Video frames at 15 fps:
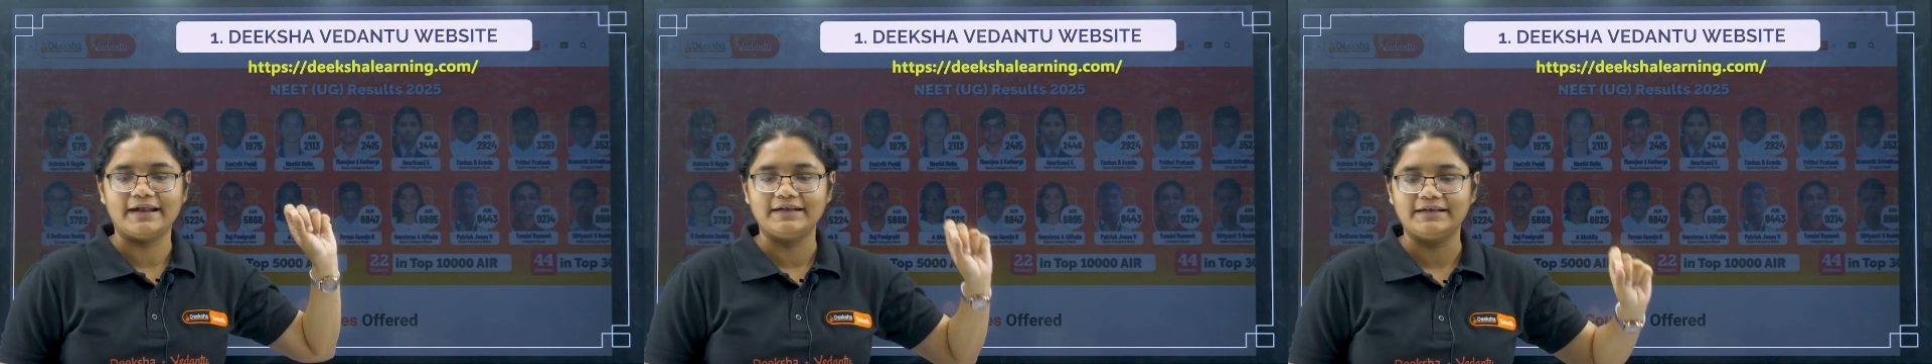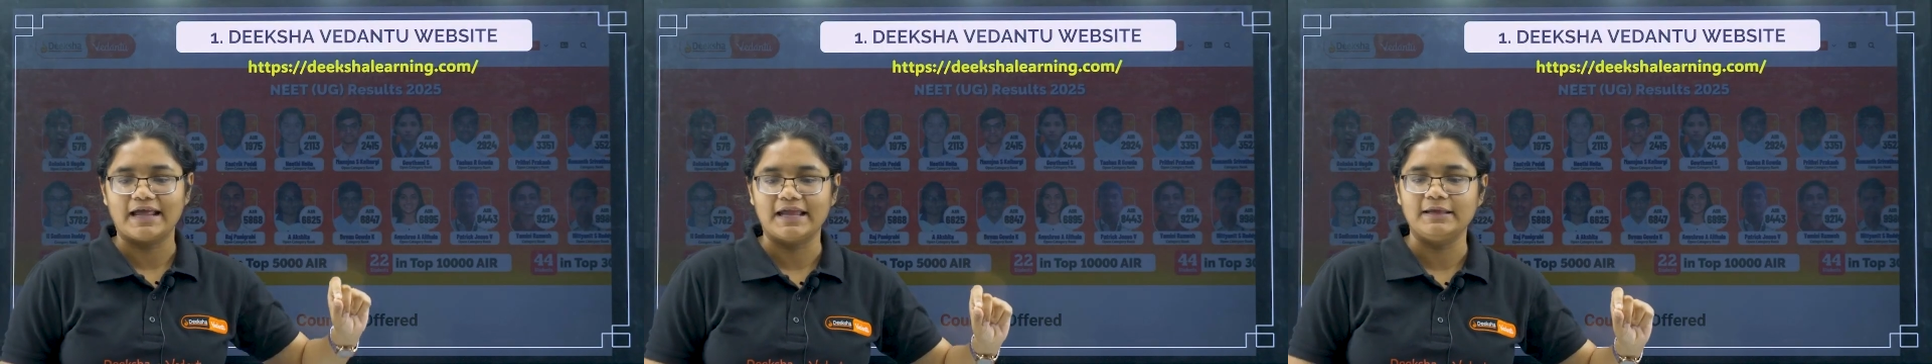
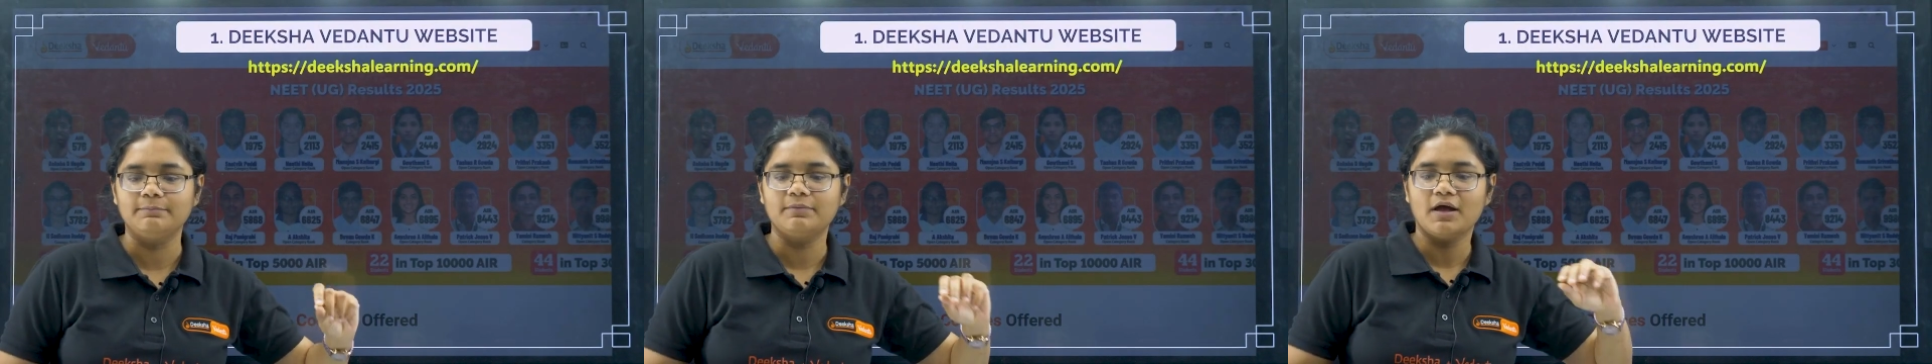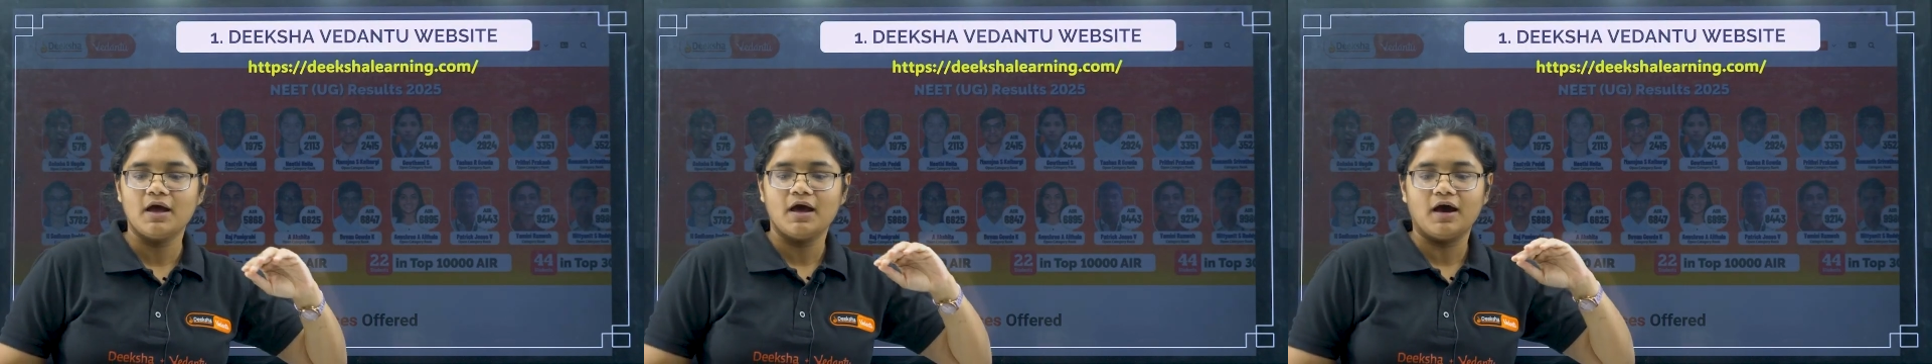and
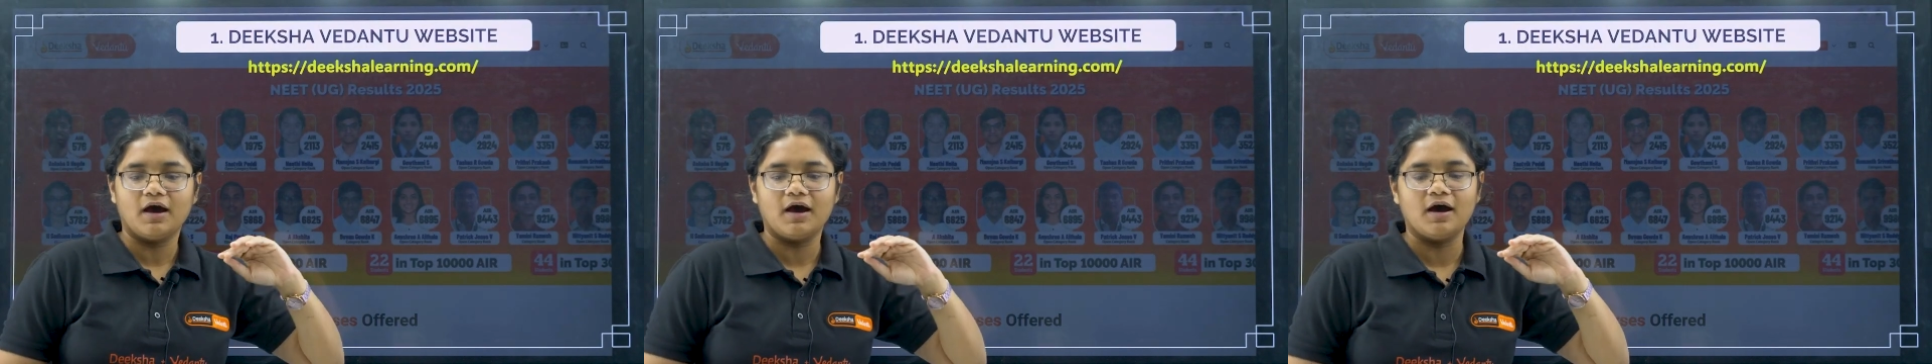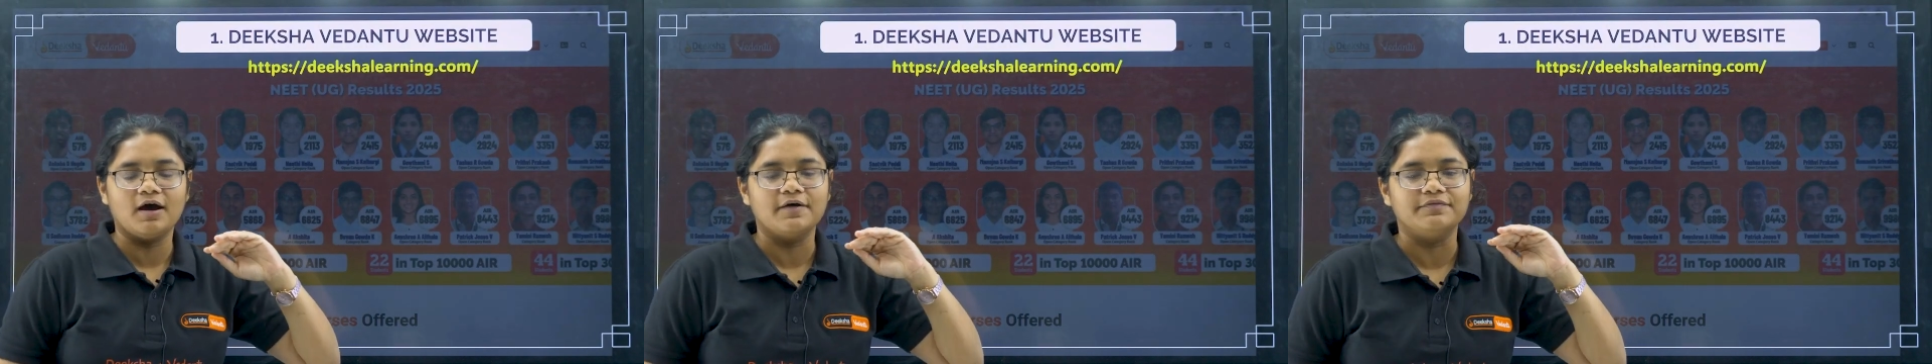type
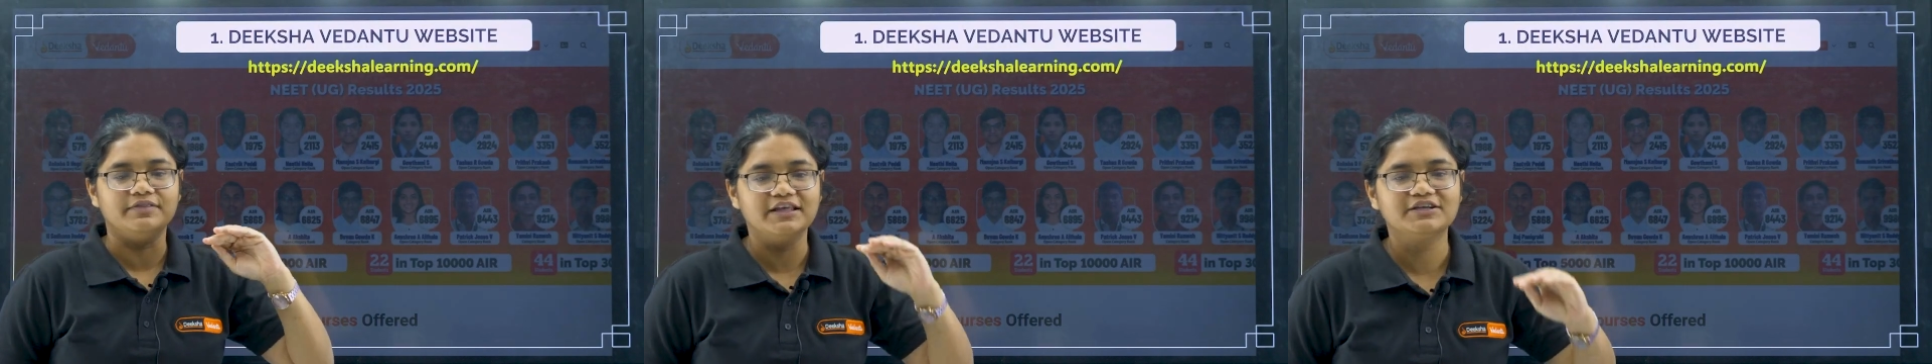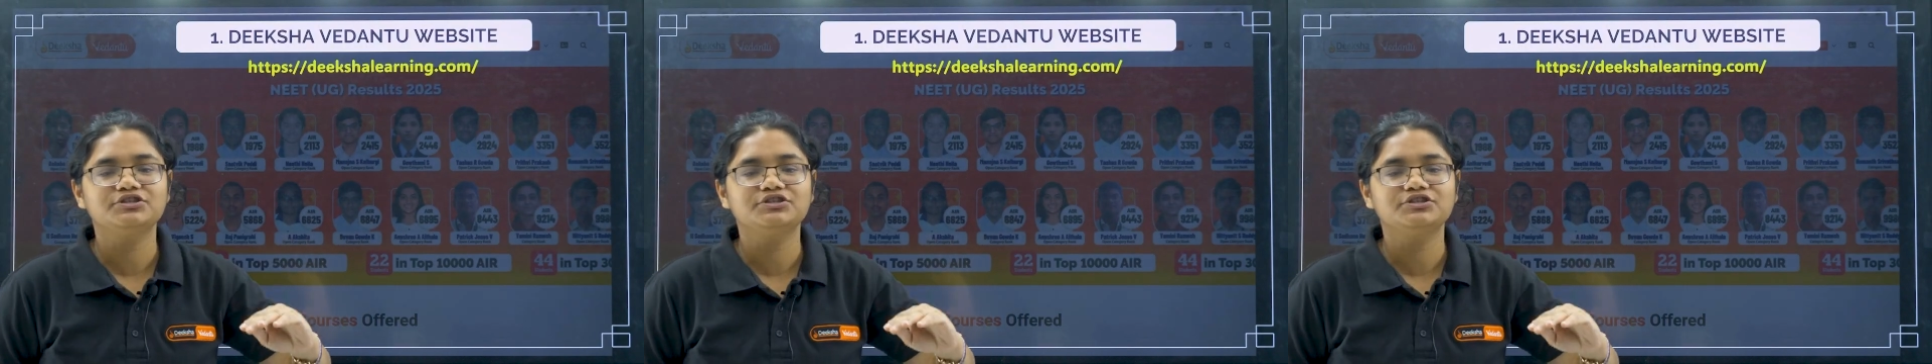uh,